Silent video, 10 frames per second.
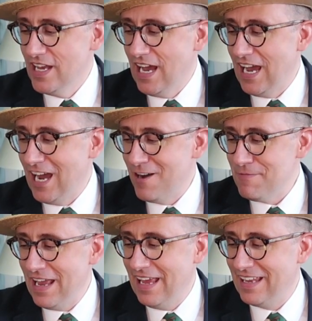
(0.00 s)

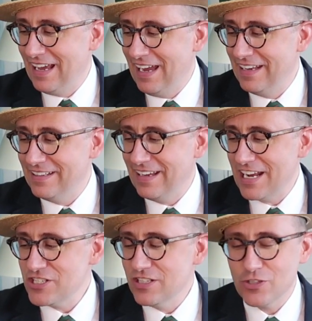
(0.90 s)
And I
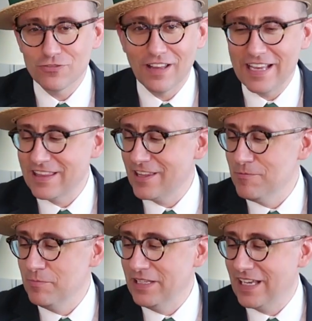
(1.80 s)
actually sort of like
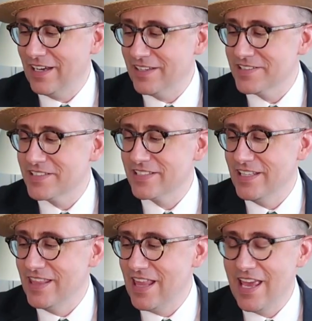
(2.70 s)
them because
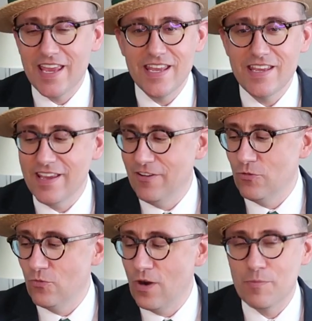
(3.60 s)
they
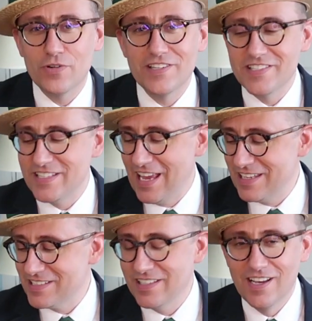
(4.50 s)

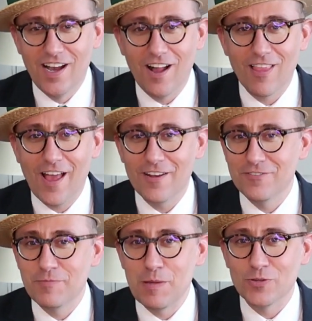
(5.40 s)
represent a lot
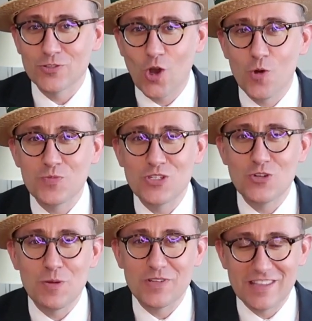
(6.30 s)
of people's hopes and
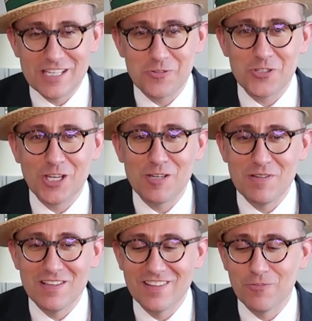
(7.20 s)
dreams that this was going to
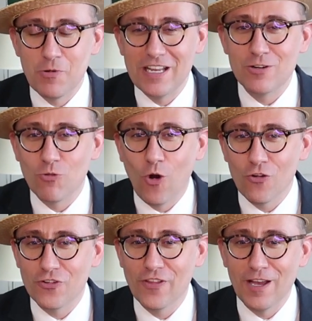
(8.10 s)
be the winning roll
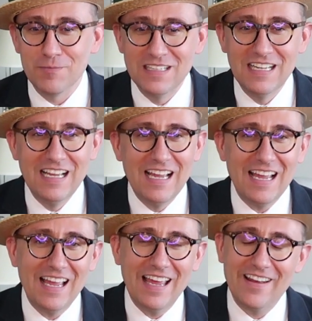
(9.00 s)
for them.
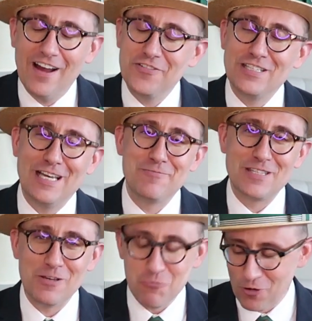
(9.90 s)
And oftentimes
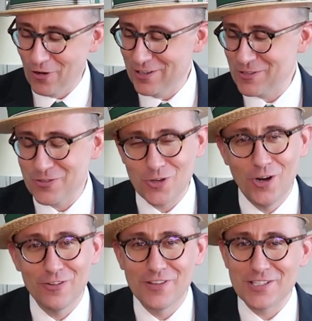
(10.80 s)
they weren't. So it's
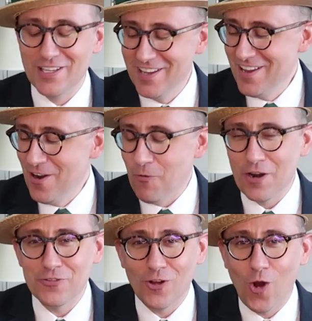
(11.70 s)
sort of this
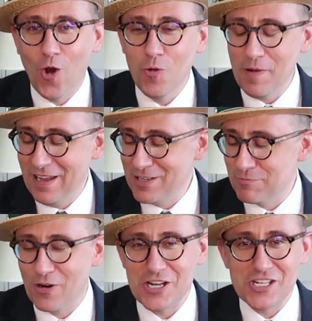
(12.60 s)
wonderful hope and
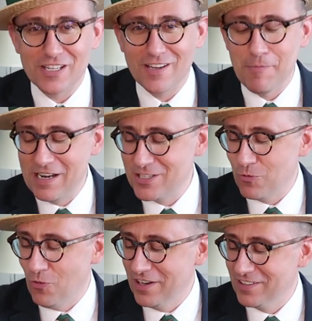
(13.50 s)
depression combined
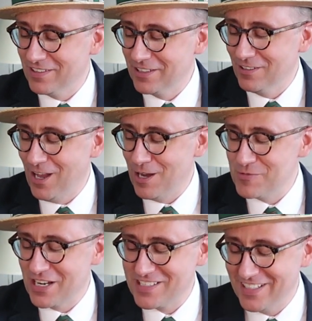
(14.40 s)
into one little
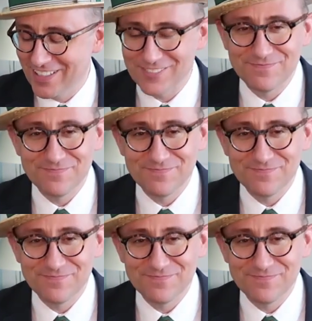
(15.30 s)
object here.